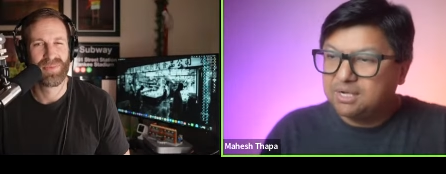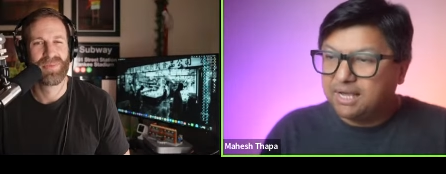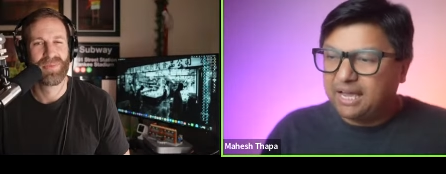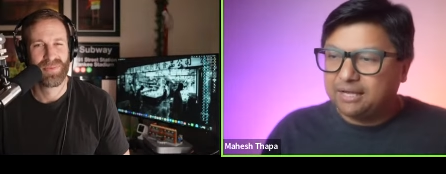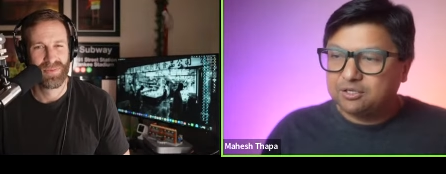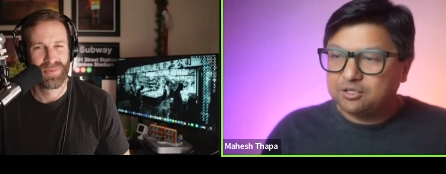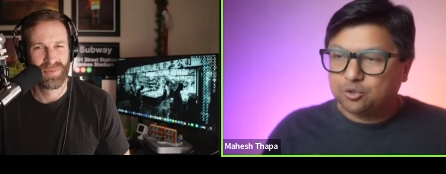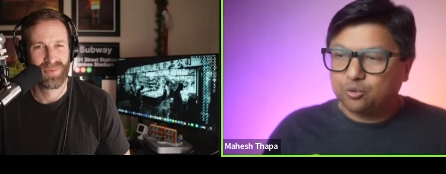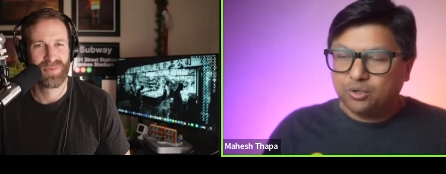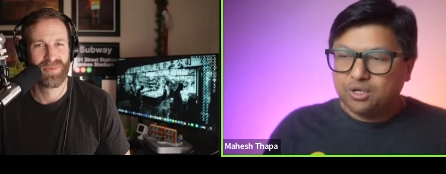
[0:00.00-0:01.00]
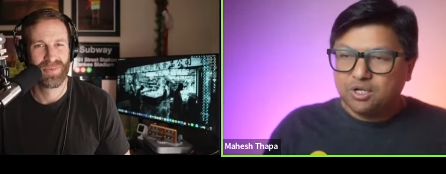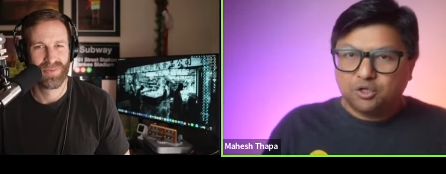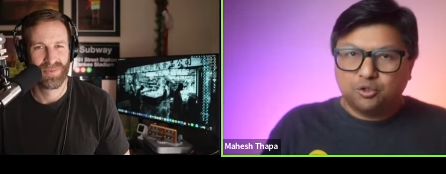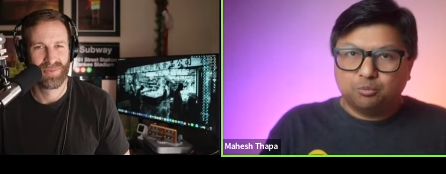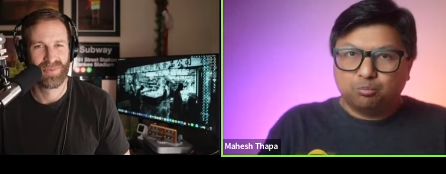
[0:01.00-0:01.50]
Speaker 1: and so
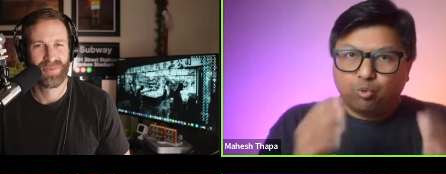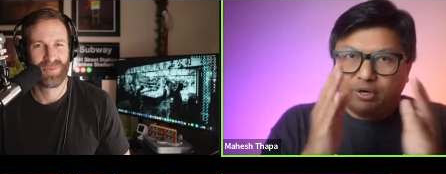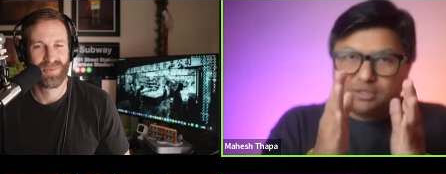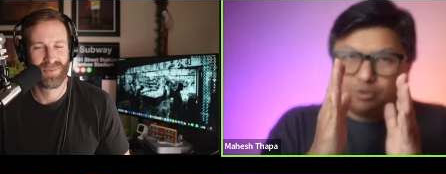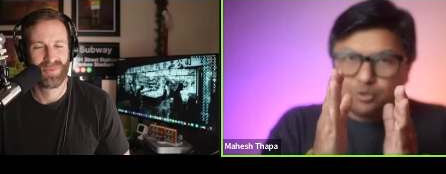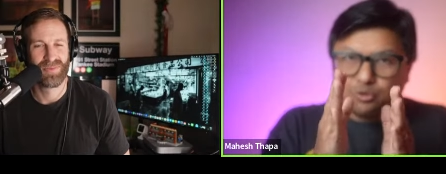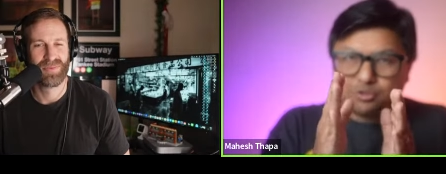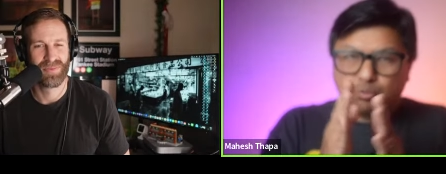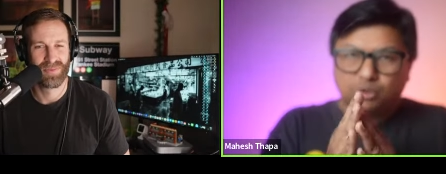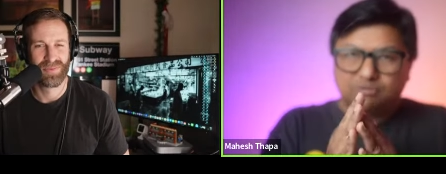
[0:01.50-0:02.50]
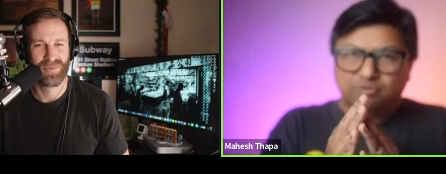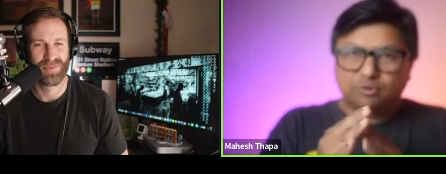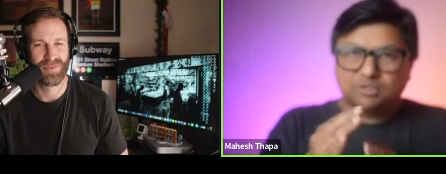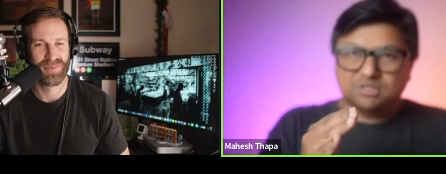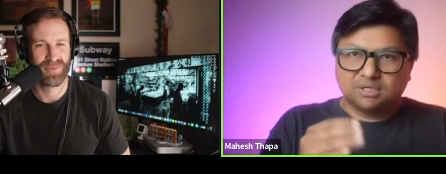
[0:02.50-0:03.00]
you point you choose a point of
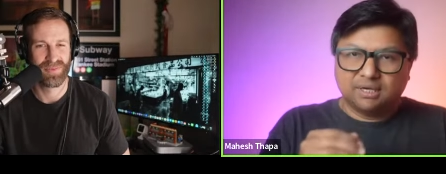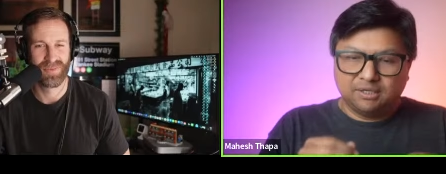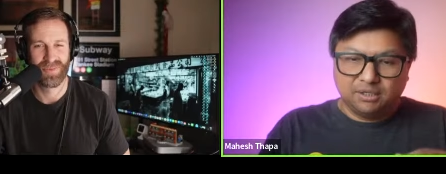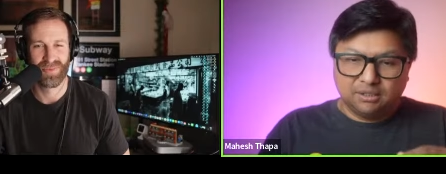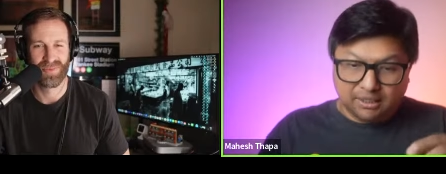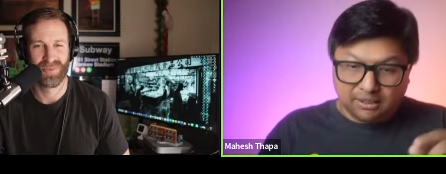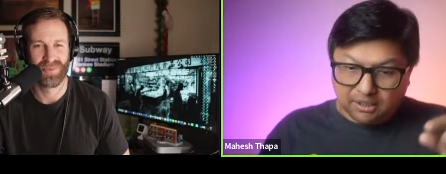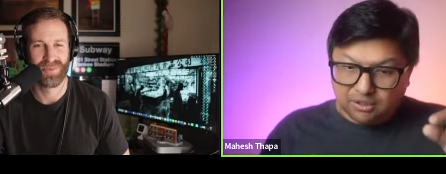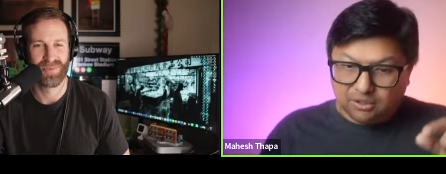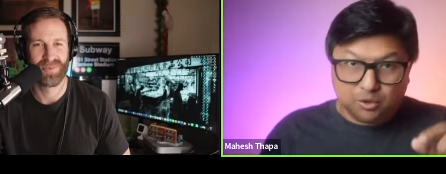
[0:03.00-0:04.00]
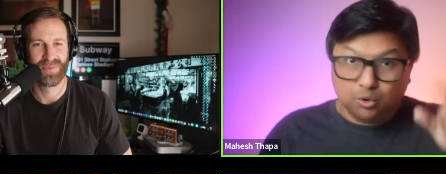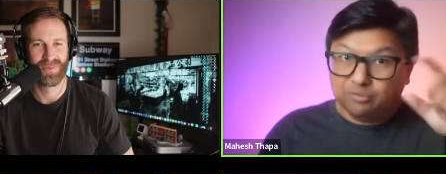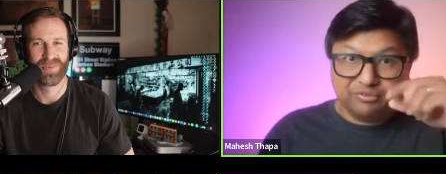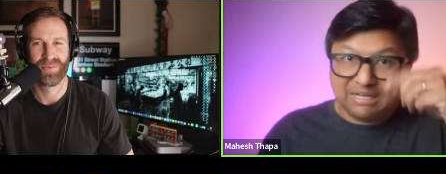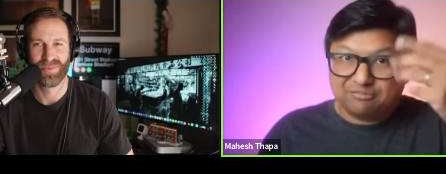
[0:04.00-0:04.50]
focus and then and then you don't
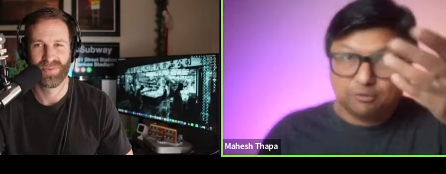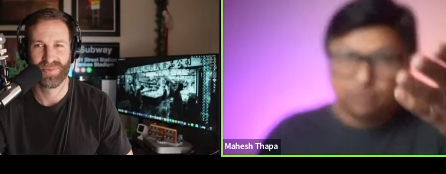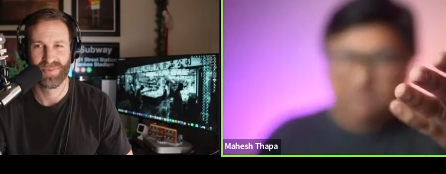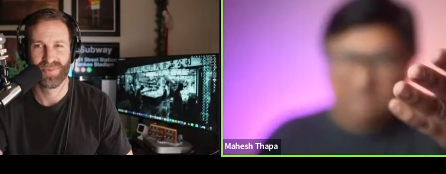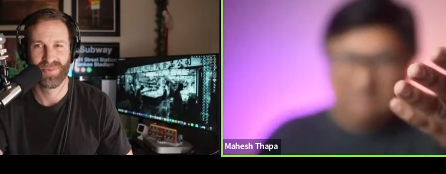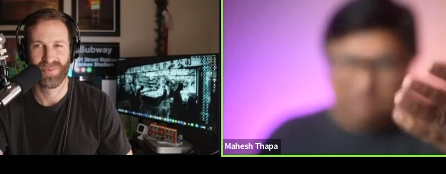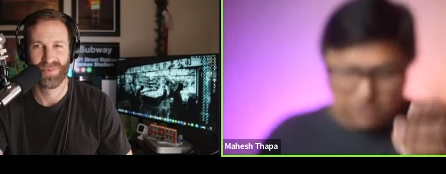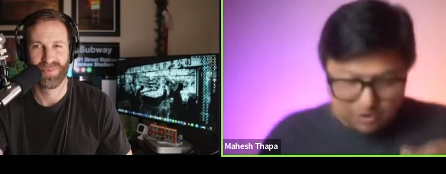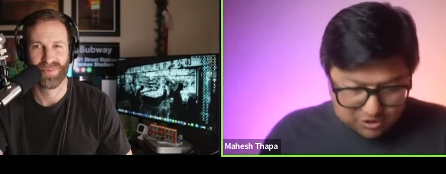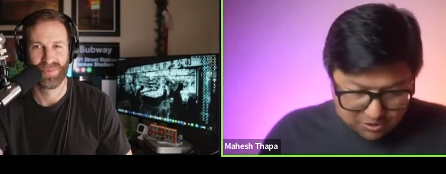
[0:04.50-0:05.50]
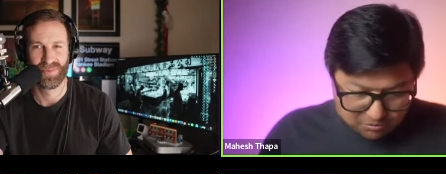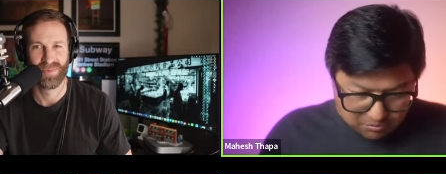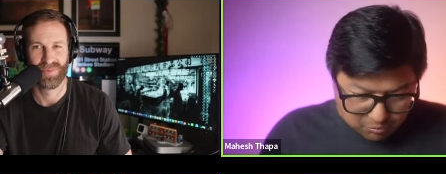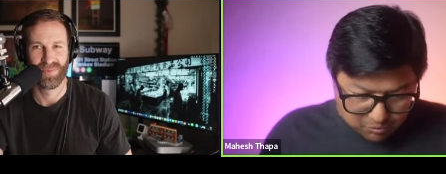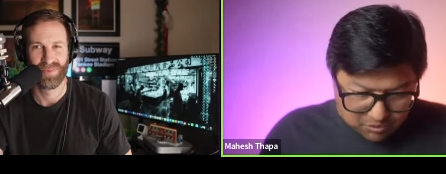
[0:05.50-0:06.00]
even have to look at the image you just
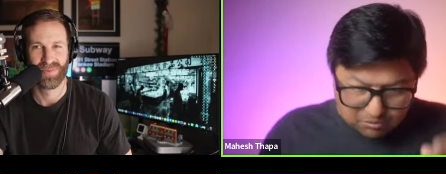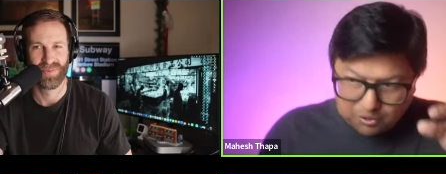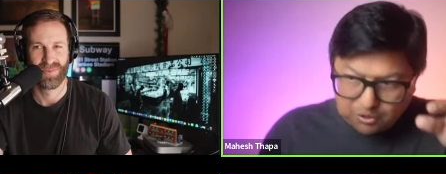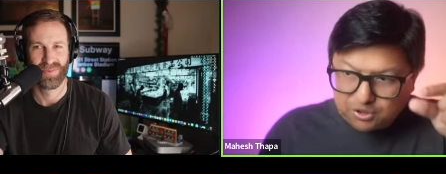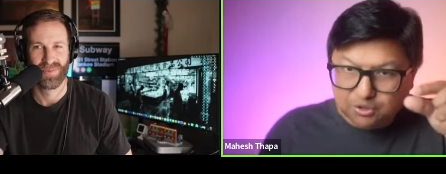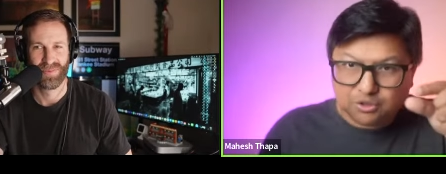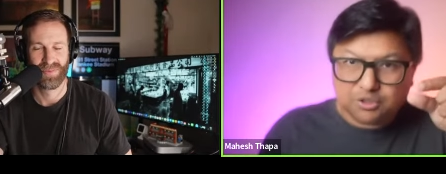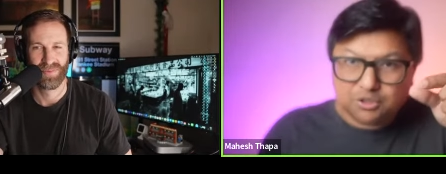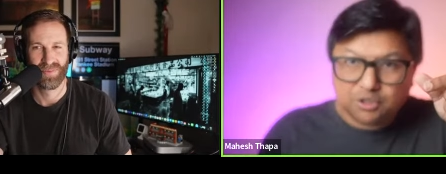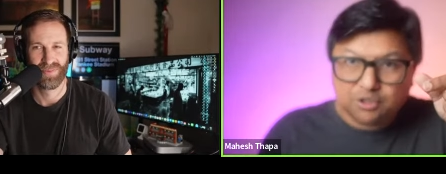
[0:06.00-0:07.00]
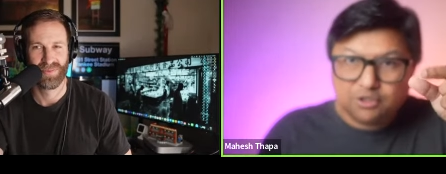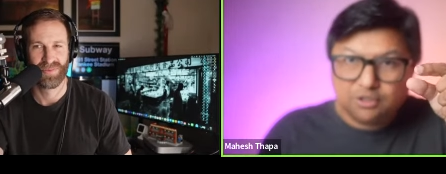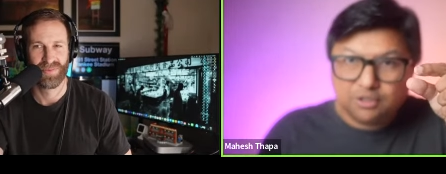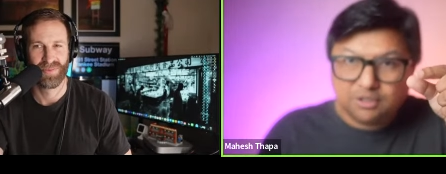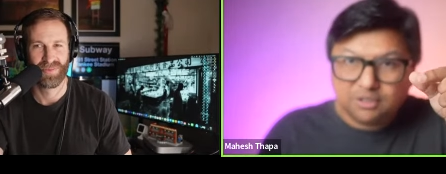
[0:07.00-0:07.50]
you just you just turn
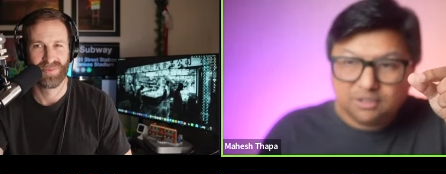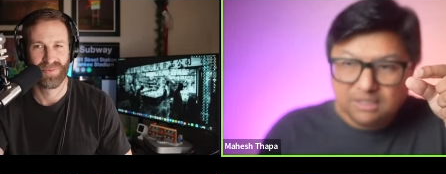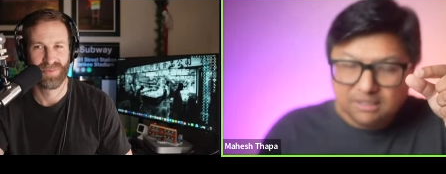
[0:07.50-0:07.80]
the little